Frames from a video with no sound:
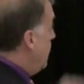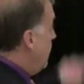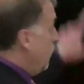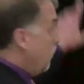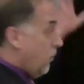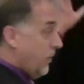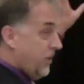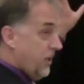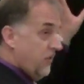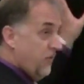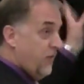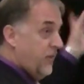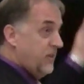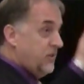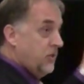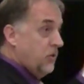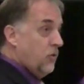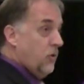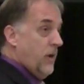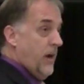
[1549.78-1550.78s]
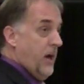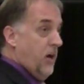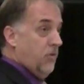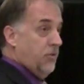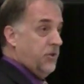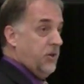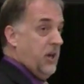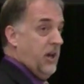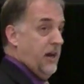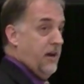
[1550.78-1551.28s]
within physical
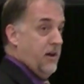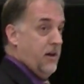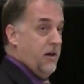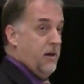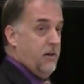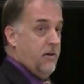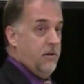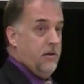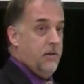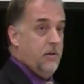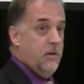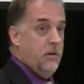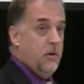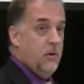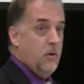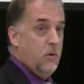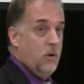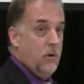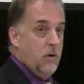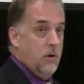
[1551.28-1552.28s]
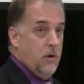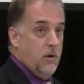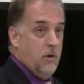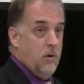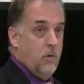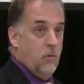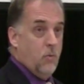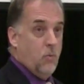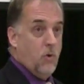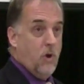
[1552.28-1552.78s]
health care,
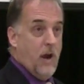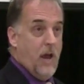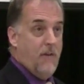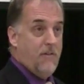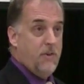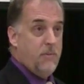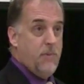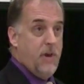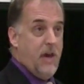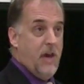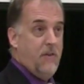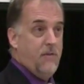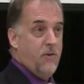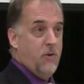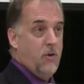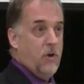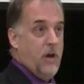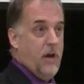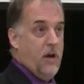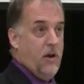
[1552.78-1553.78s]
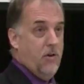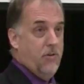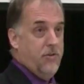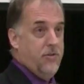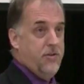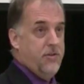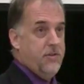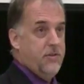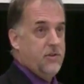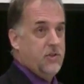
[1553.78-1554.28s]
we're having behavioral
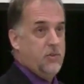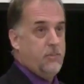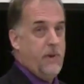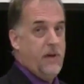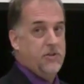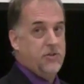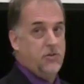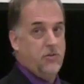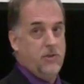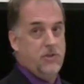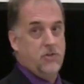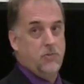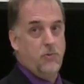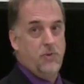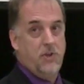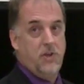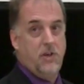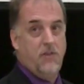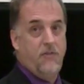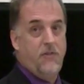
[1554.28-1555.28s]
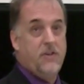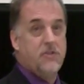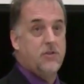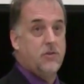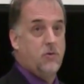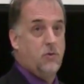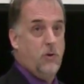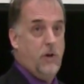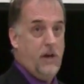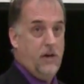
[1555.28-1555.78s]
health specialists within a
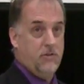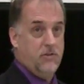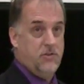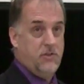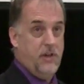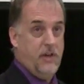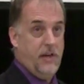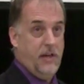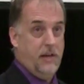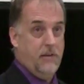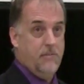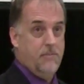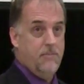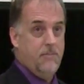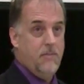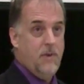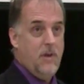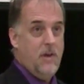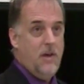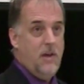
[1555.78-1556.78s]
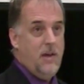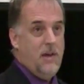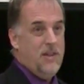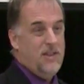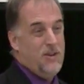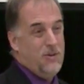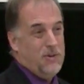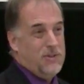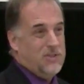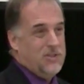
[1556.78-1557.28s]
physical health setting.
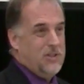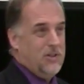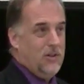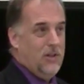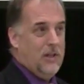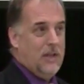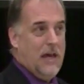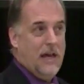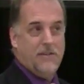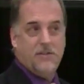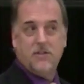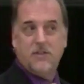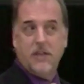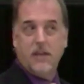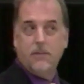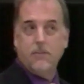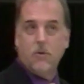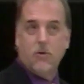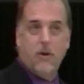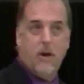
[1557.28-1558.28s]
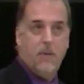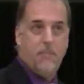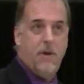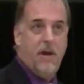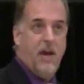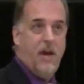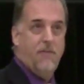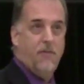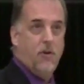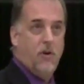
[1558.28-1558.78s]
There is still a lot of stigma around
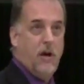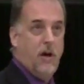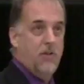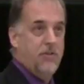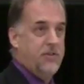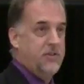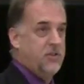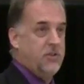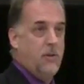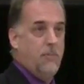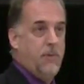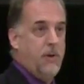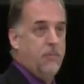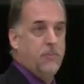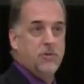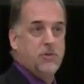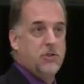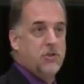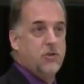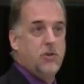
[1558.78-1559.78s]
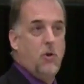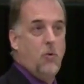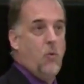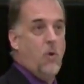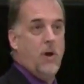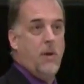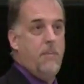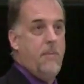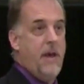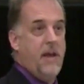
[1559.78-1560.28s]
behavioral health, and some people just don't
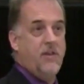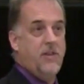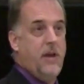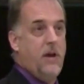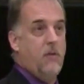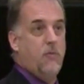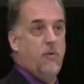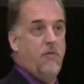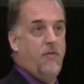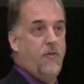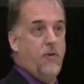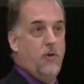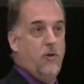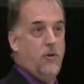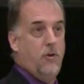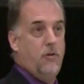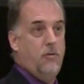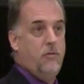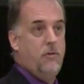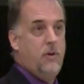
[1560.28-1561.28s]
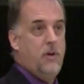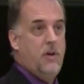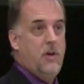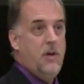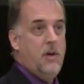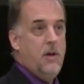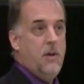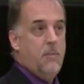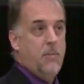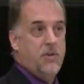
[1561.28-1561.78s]
want to make that referral.
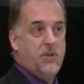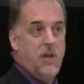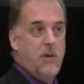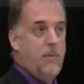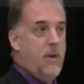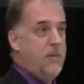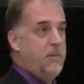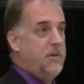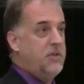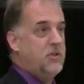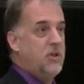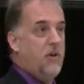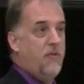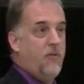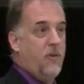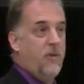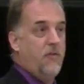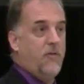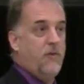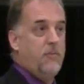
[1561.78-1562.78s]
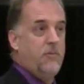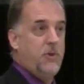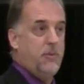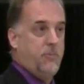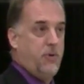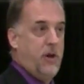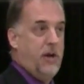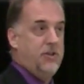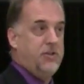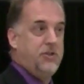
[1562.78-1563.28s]
But they may be suffering from
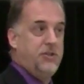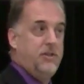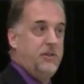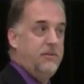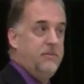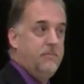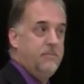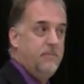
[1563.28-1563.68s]
depression.